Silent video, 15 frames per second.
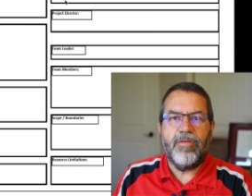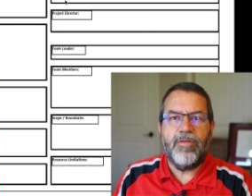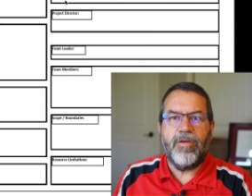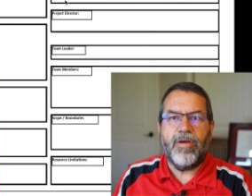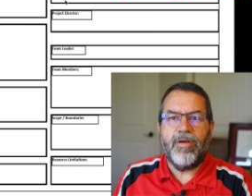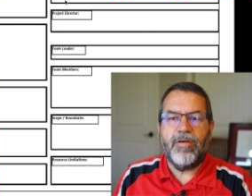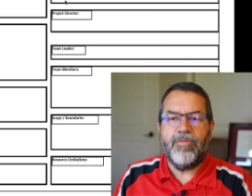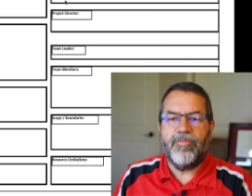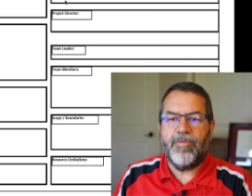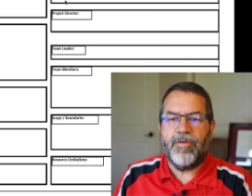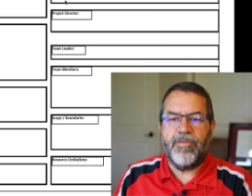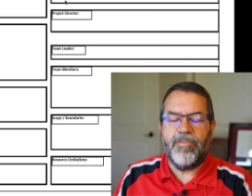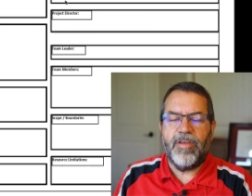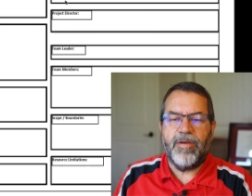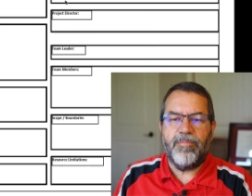For
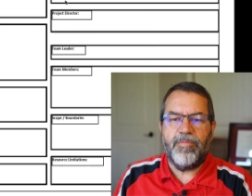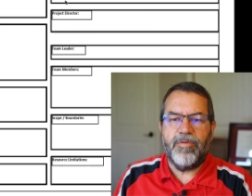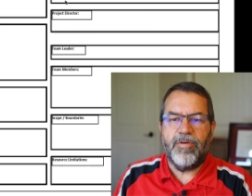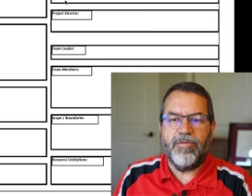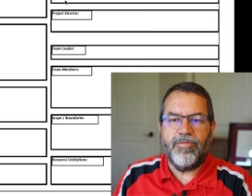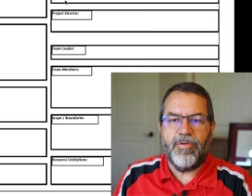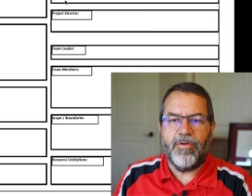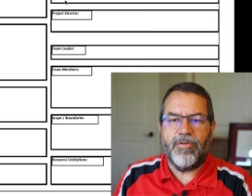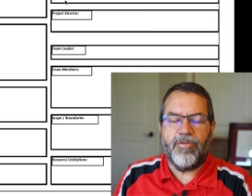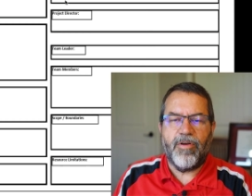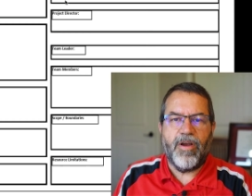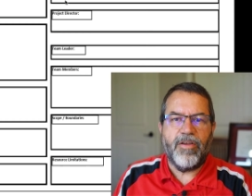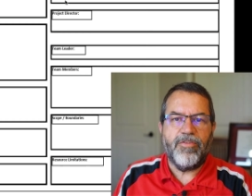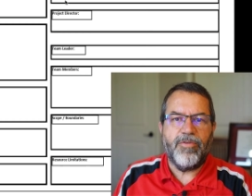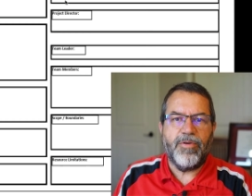example, if you're
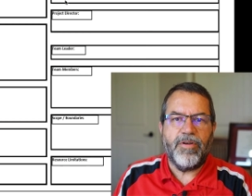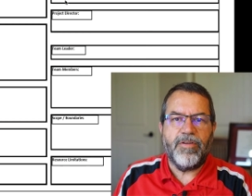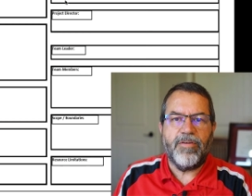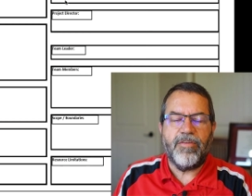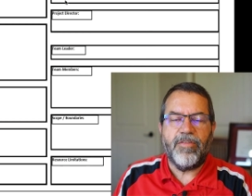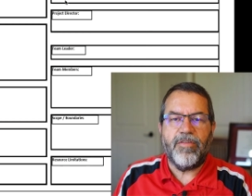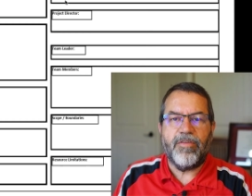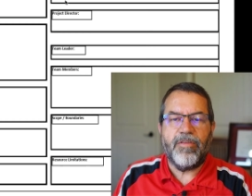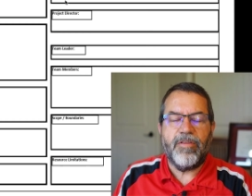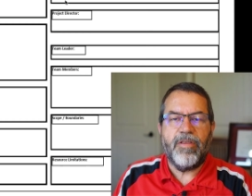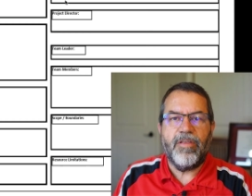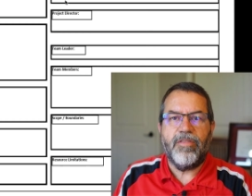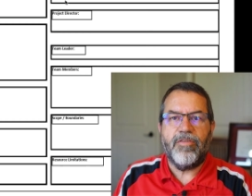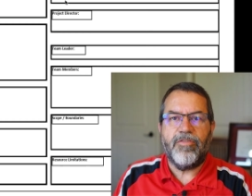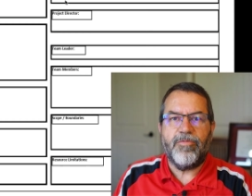graduating
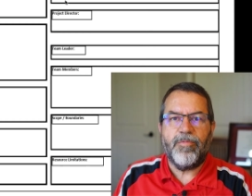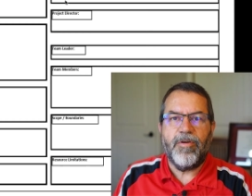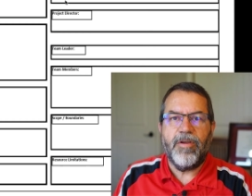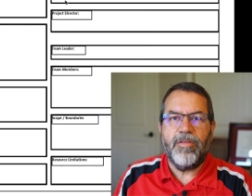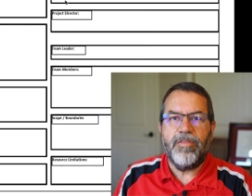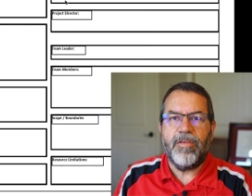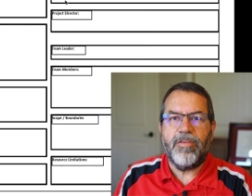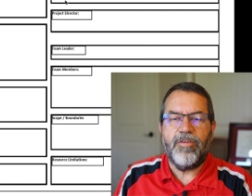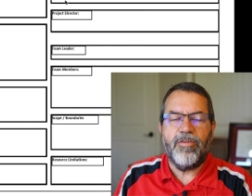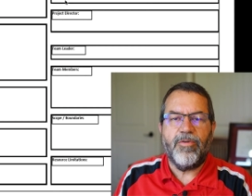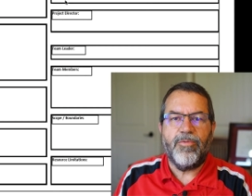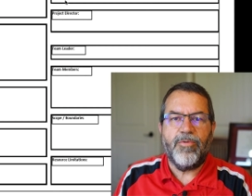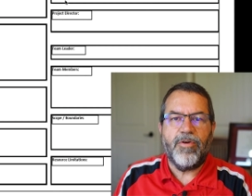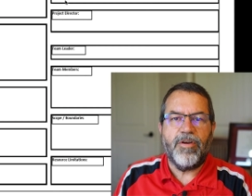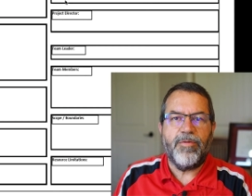in the spring, then you
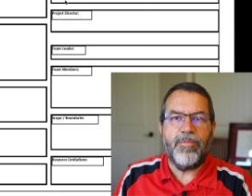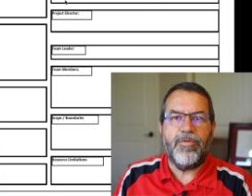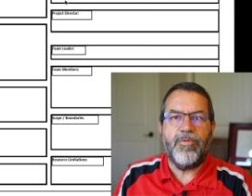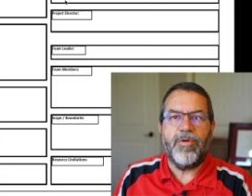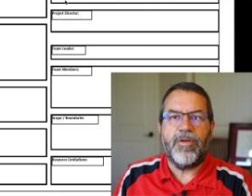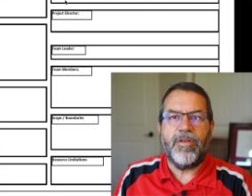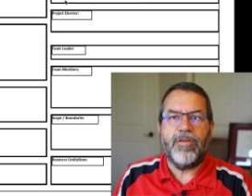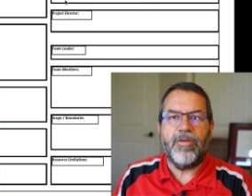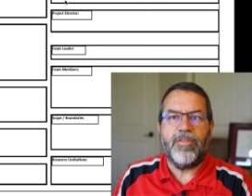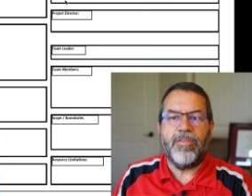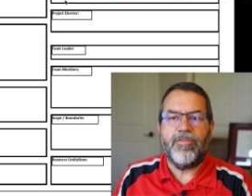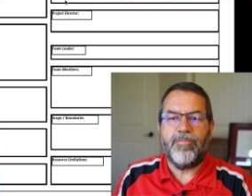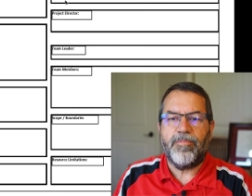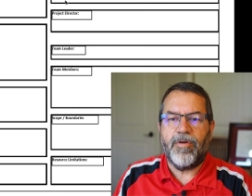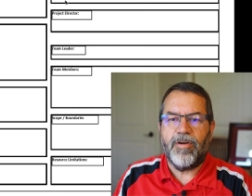don't want to be working on
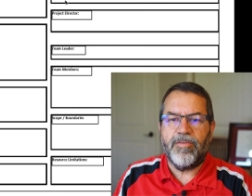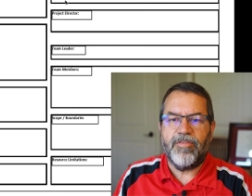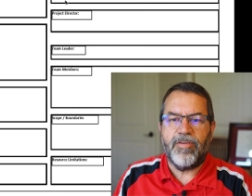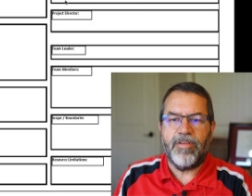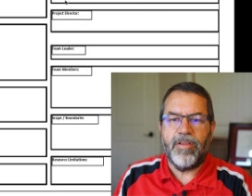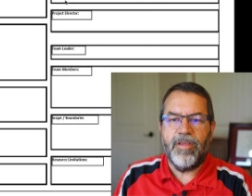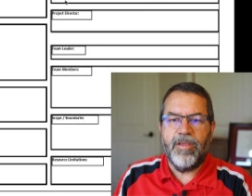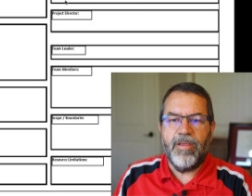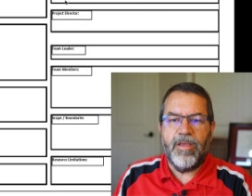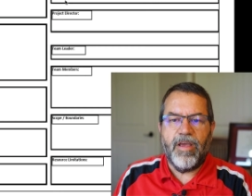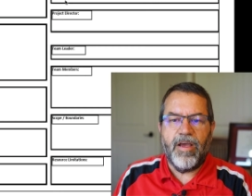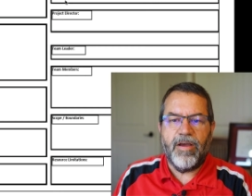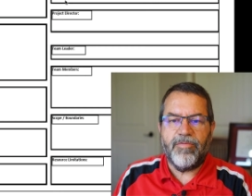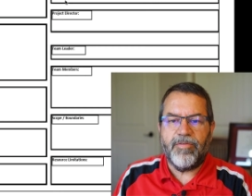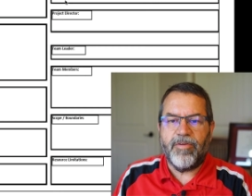this project
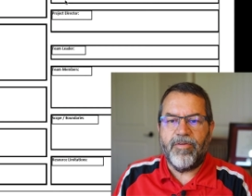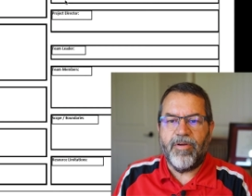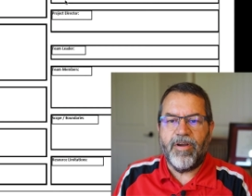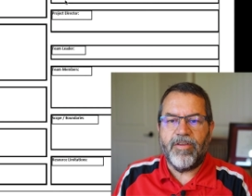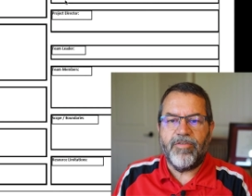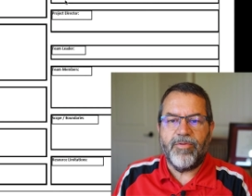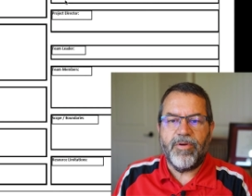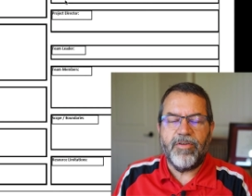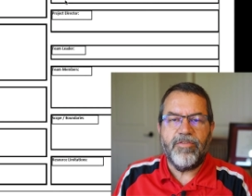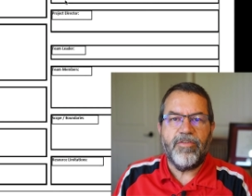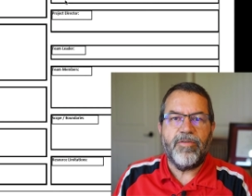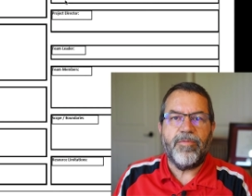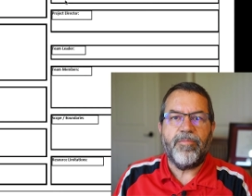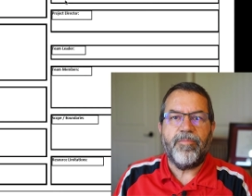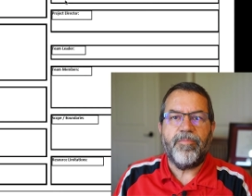after
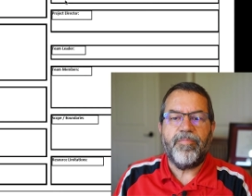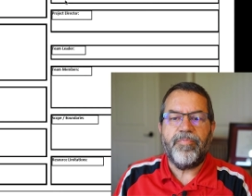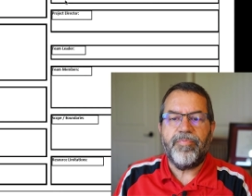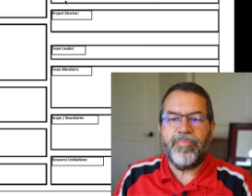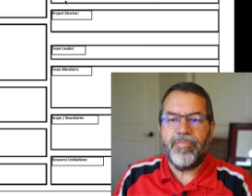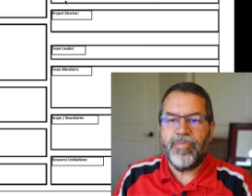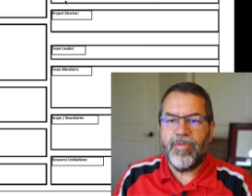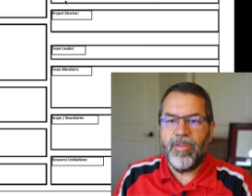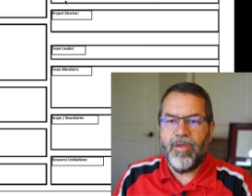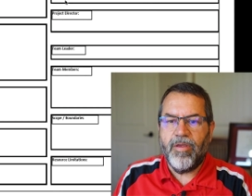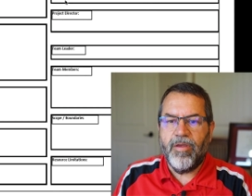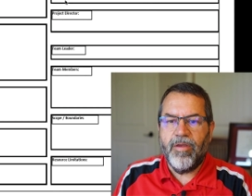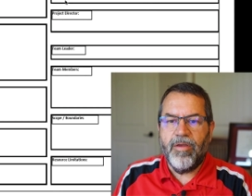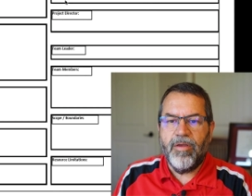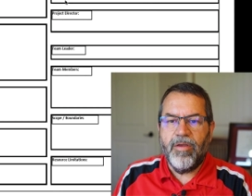graduation.
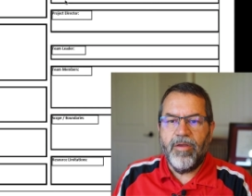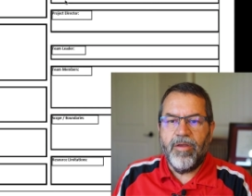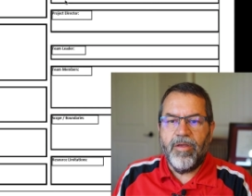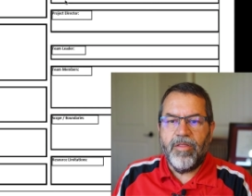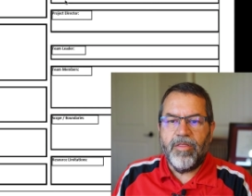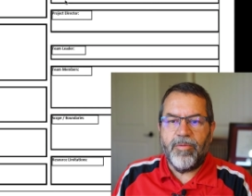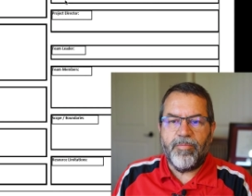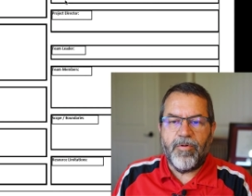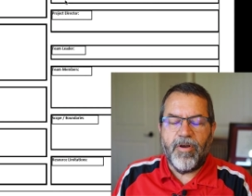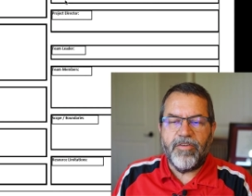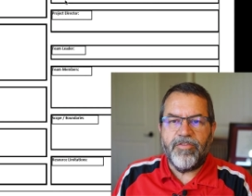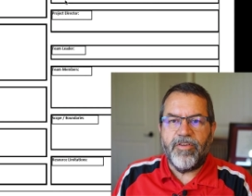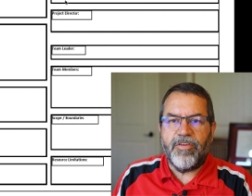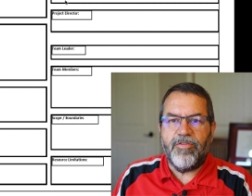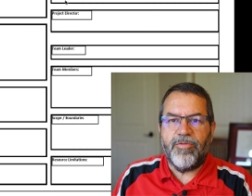The
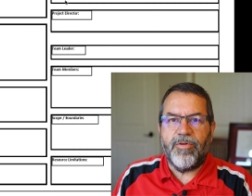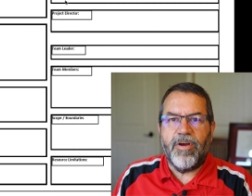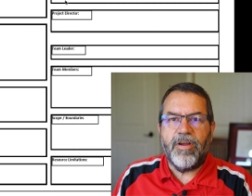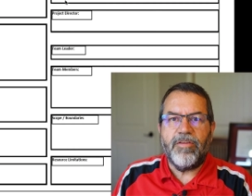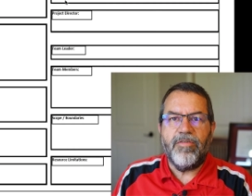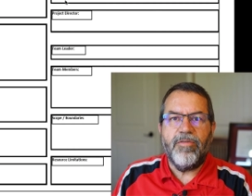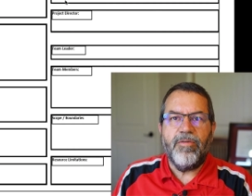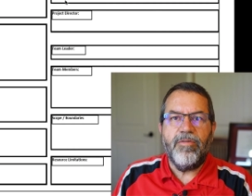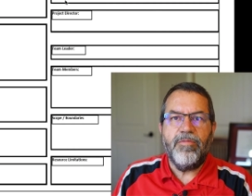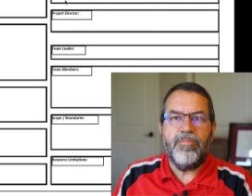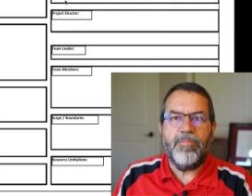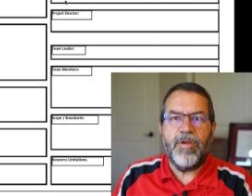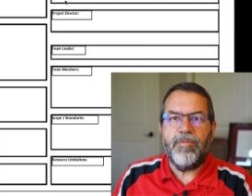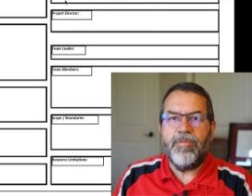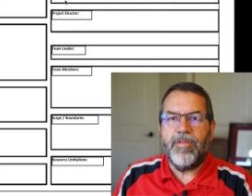project director,
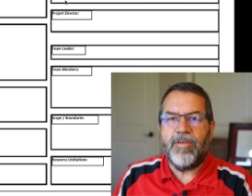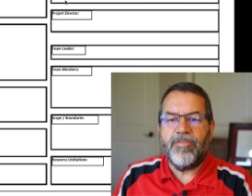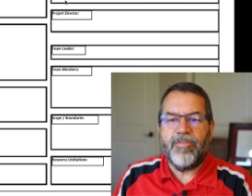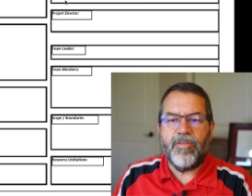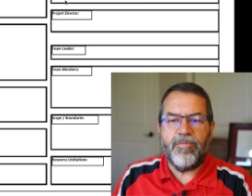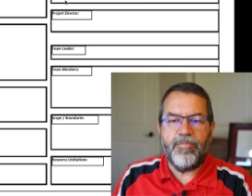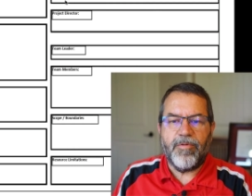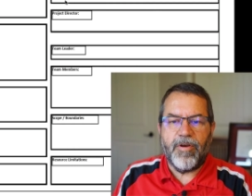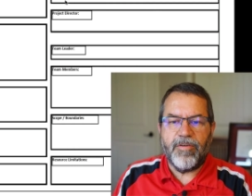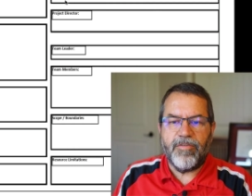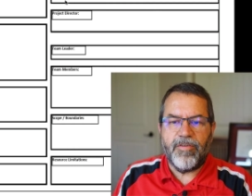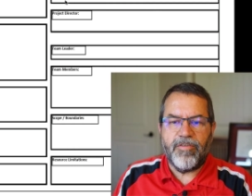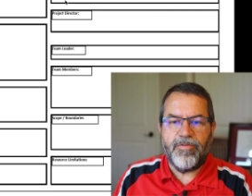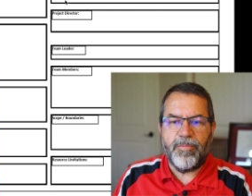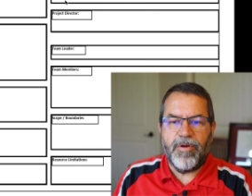maybe that's the
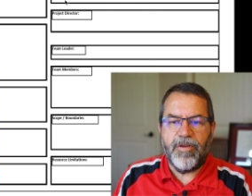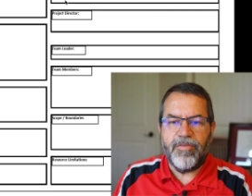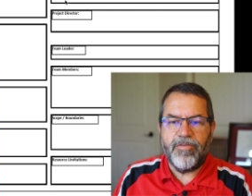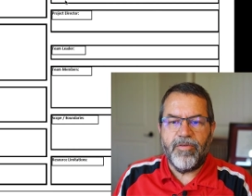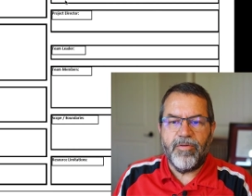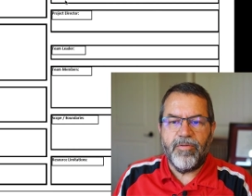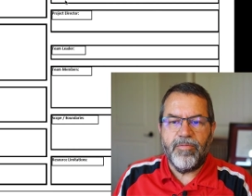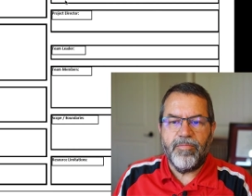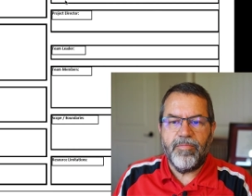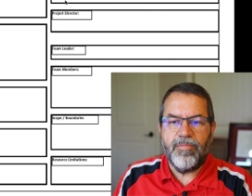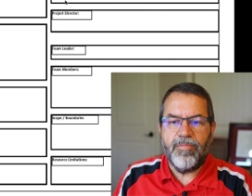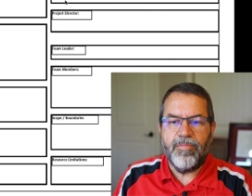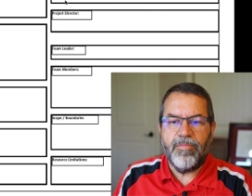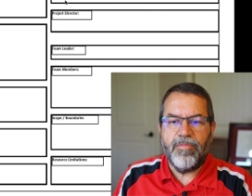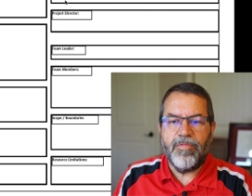project sponsor.
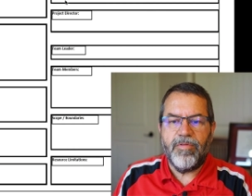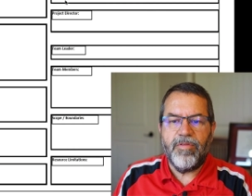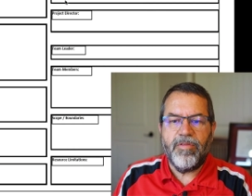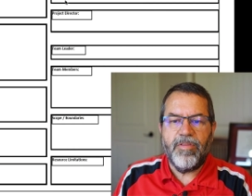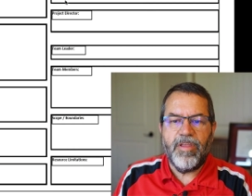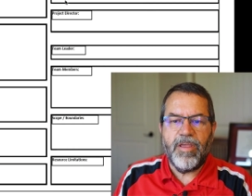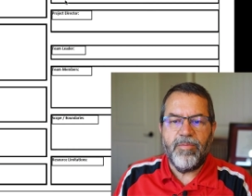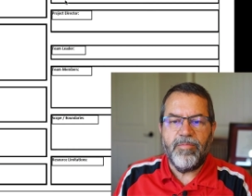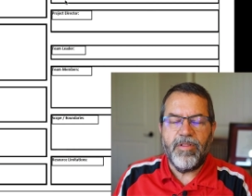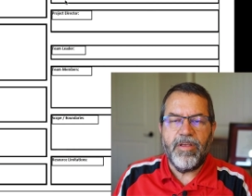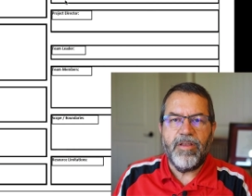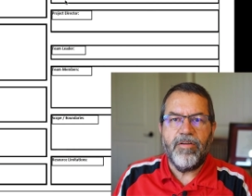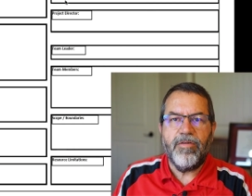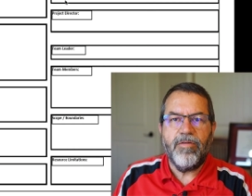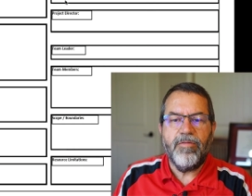Team
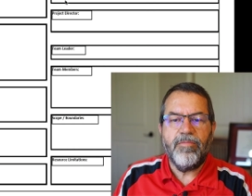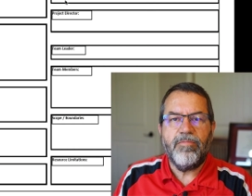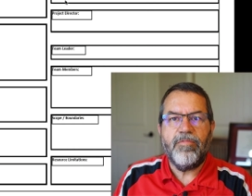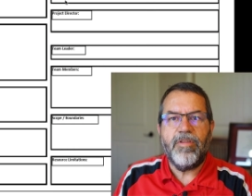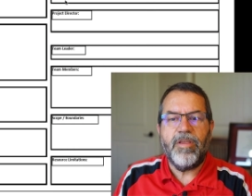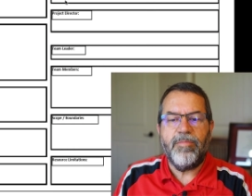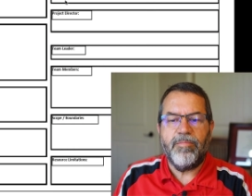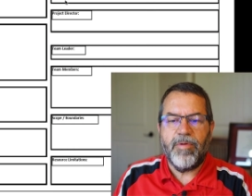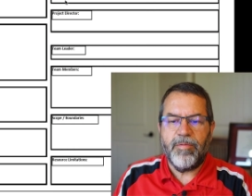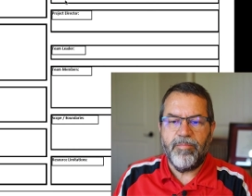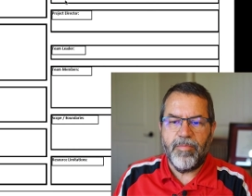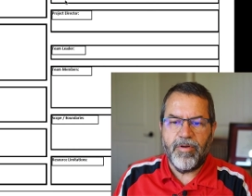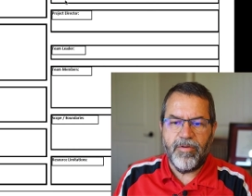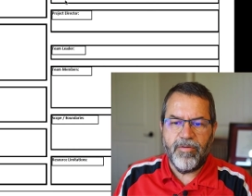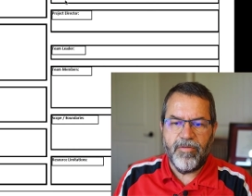leader, team
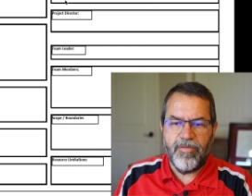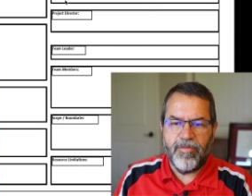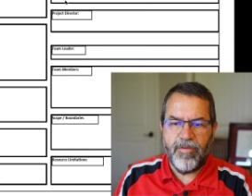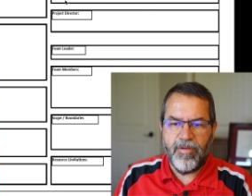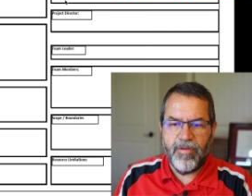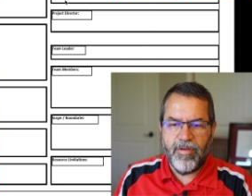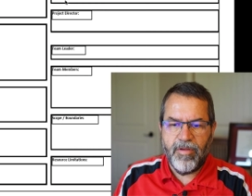members,